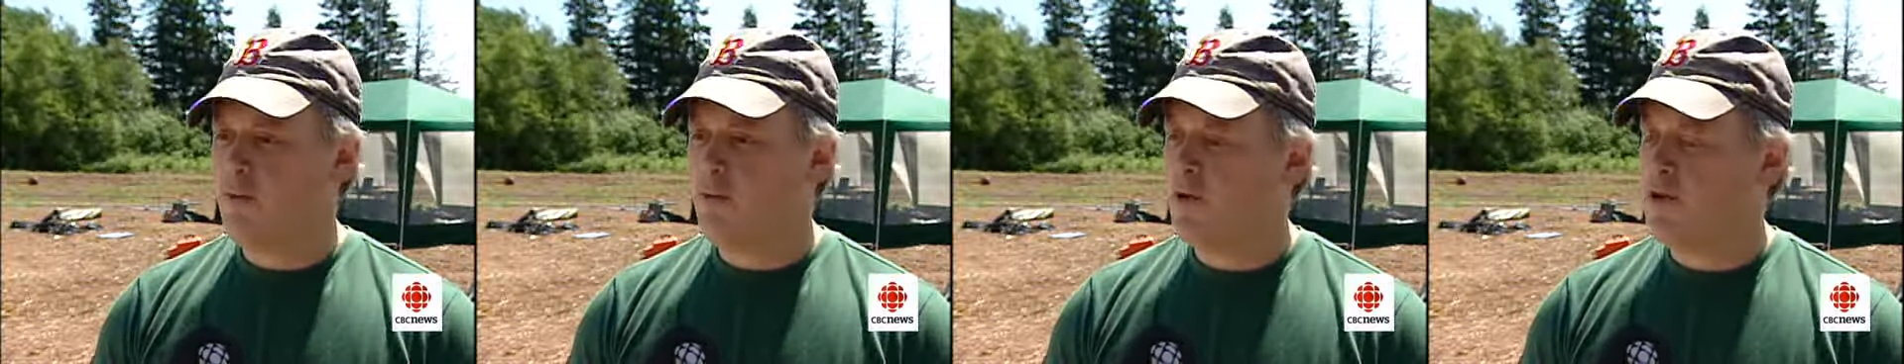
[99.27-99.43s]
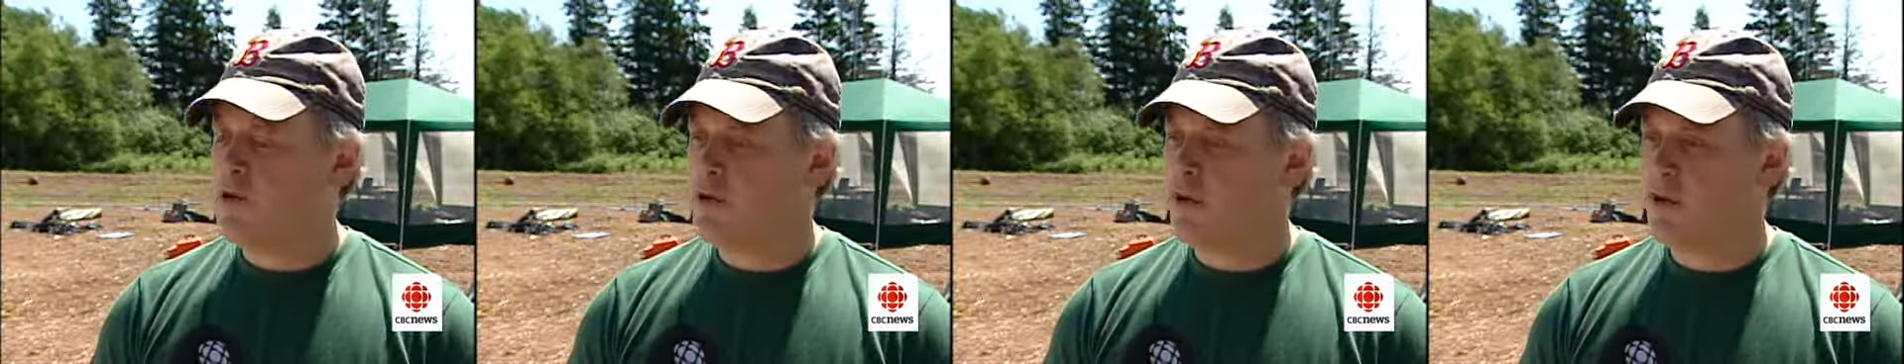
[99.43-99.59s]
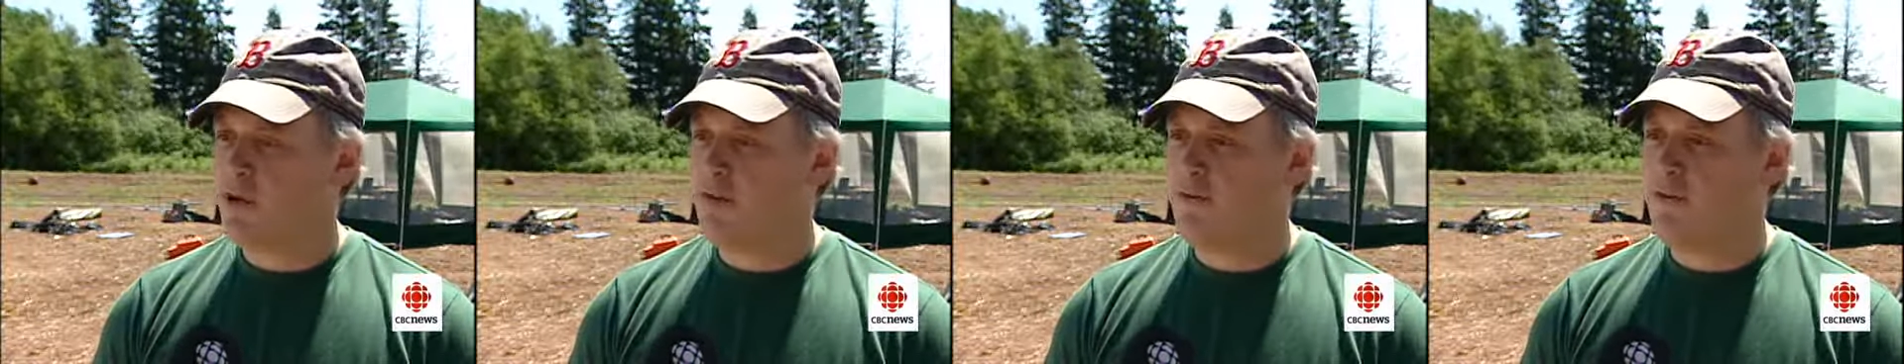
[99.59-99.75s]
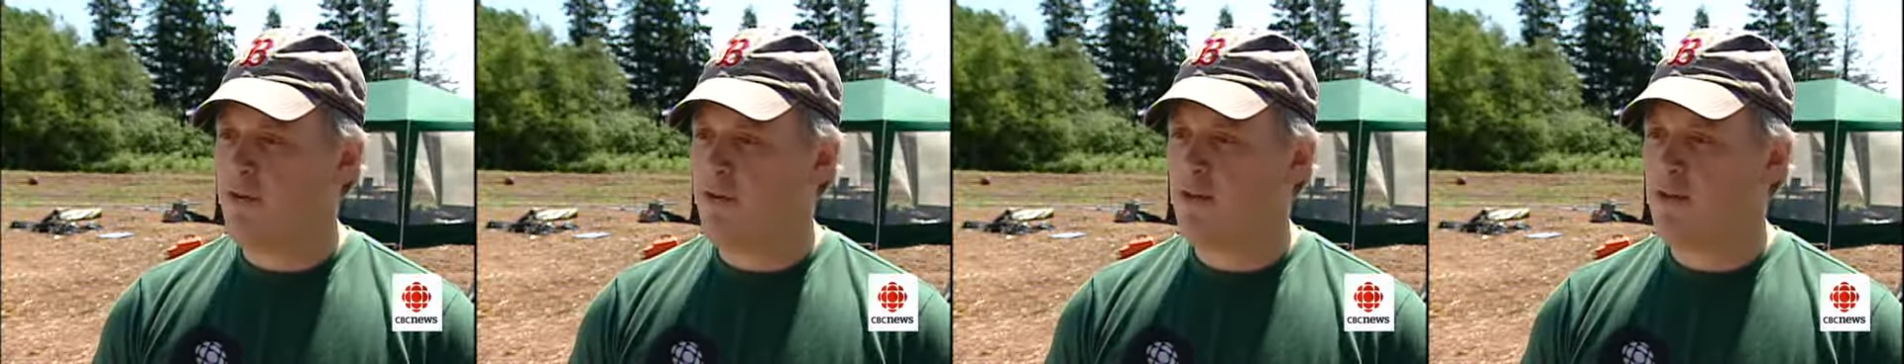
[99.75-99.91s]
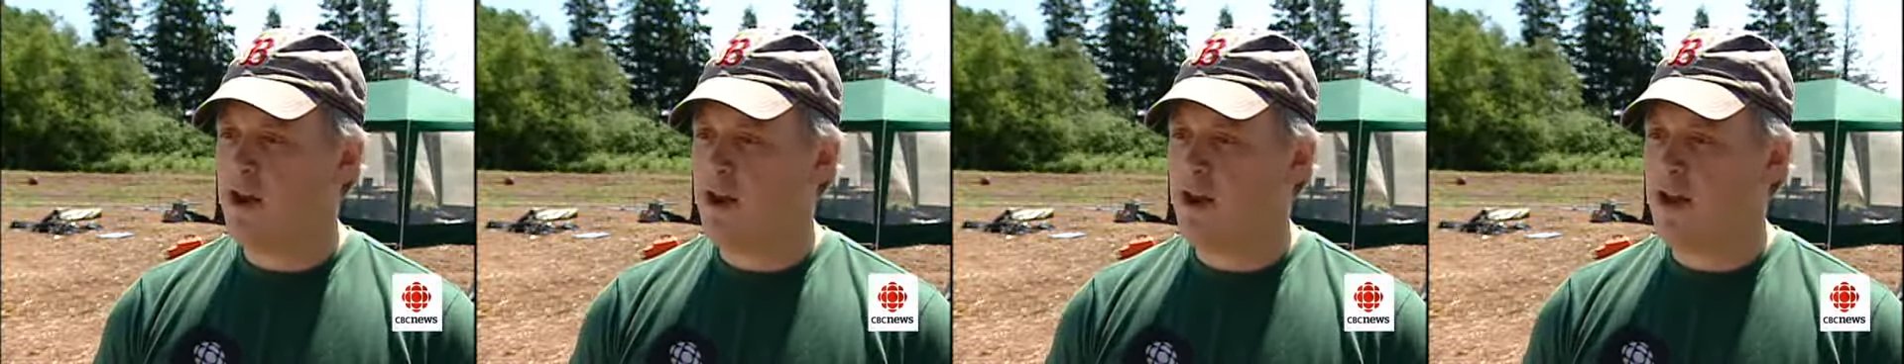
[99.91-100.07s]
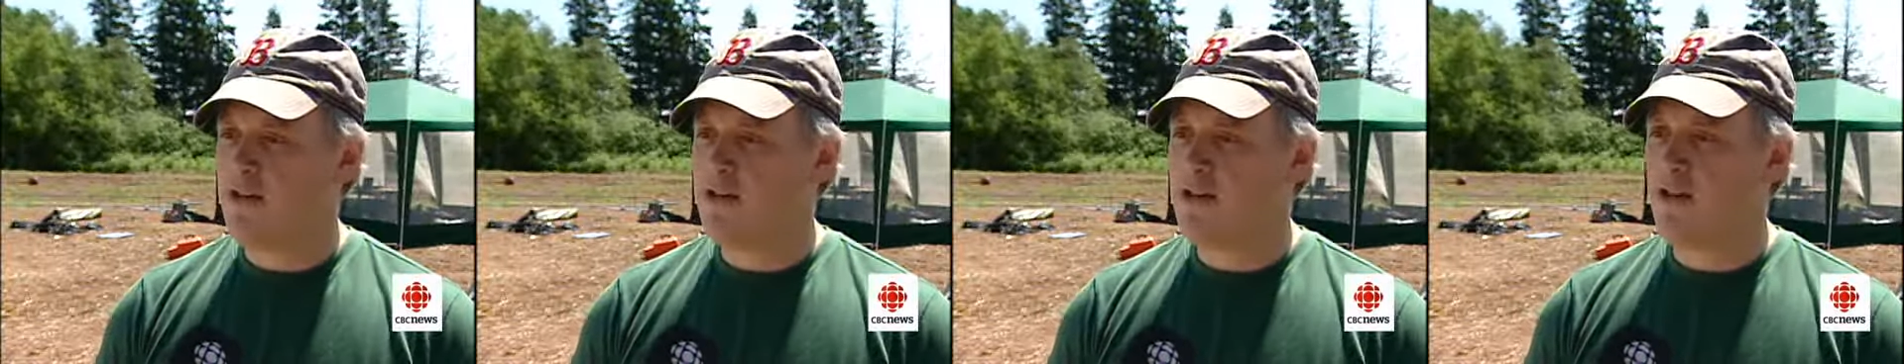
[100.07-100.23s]
we took it for
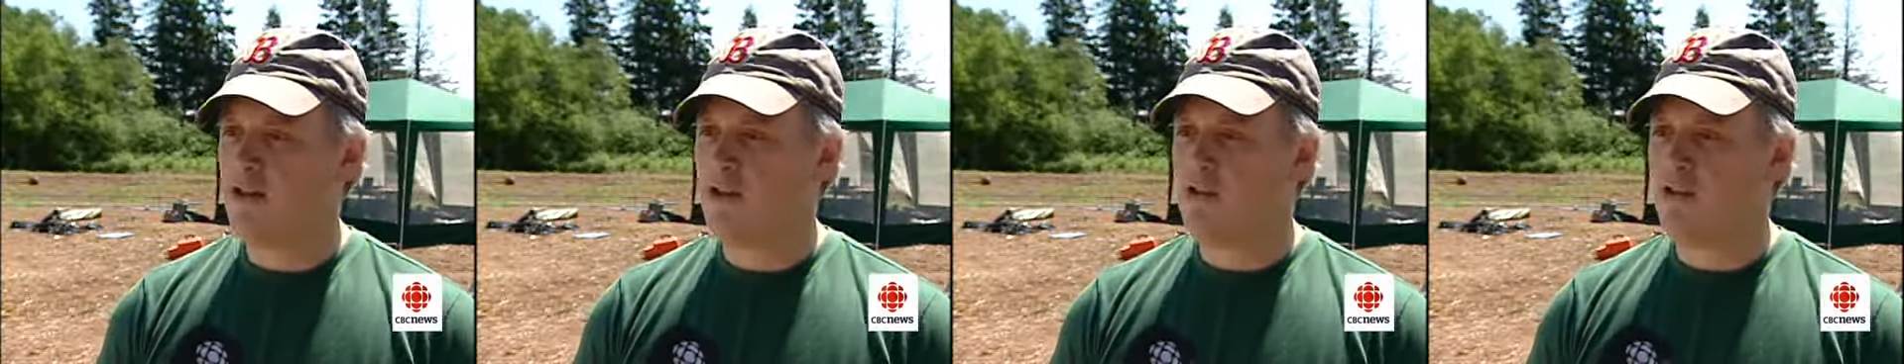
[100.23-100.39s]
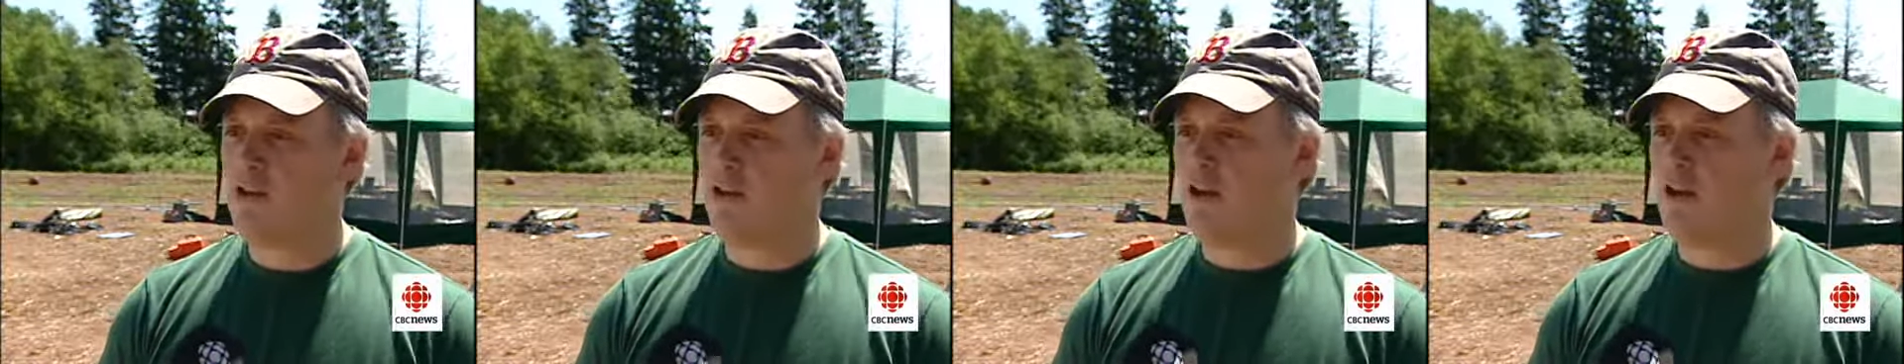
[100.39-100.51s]
granted.